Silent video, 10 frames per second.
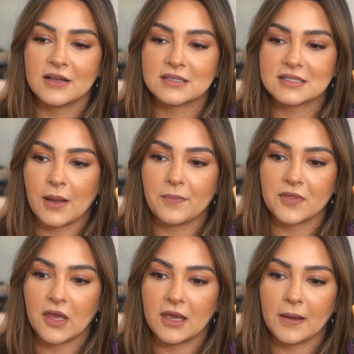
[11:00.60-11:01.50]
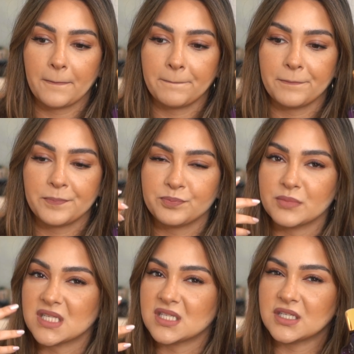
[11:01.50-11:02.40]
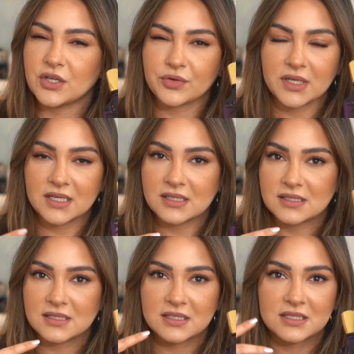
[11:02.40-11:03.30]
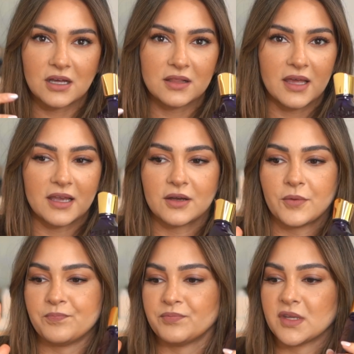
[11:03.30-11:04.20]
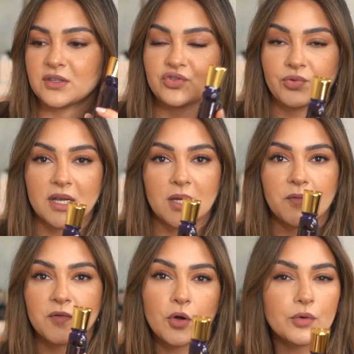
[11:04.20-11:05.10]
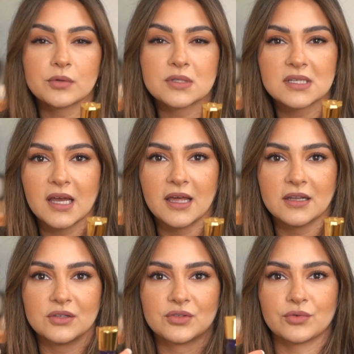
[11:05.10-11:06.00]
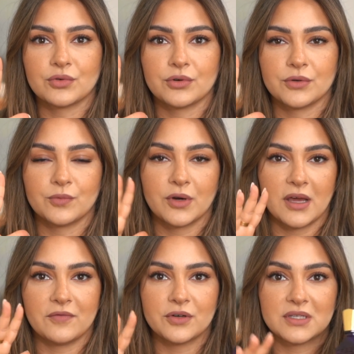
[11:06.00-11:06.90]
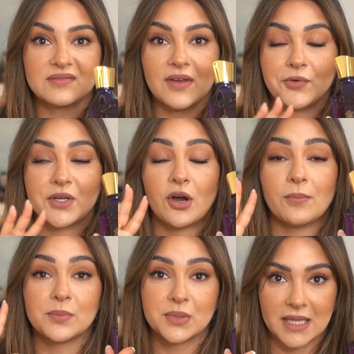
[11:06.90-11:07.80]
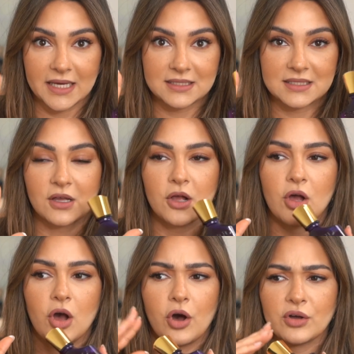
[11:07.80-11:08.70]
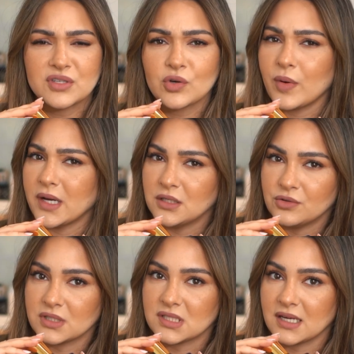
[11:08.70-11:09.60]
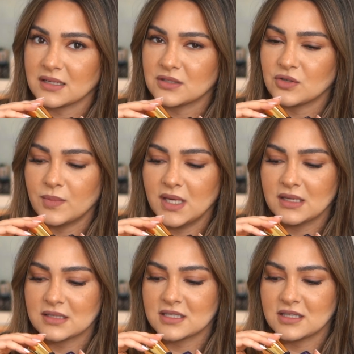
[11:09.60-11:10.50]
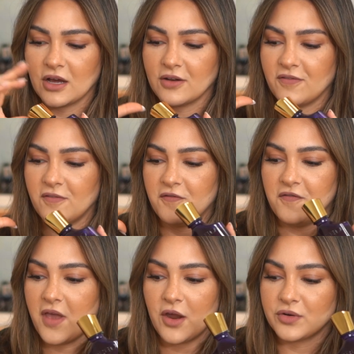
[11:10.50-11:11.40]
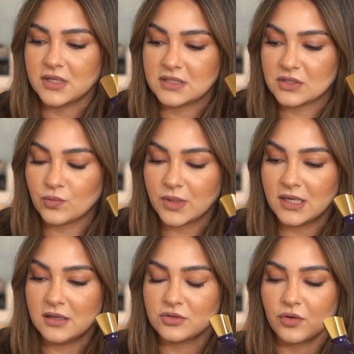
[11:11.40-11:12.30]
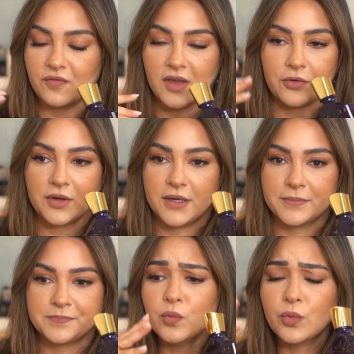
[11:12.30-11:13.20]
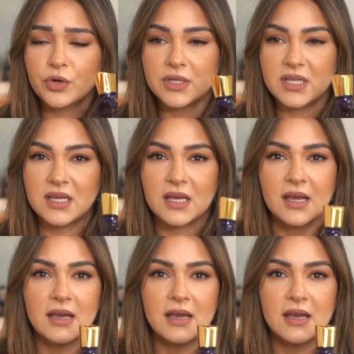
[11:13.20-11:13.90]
something mysterious, it's not like a straight up floral scent or whatever. It's very complex. Also quite unisex. To me, it's not very sweet or very woody.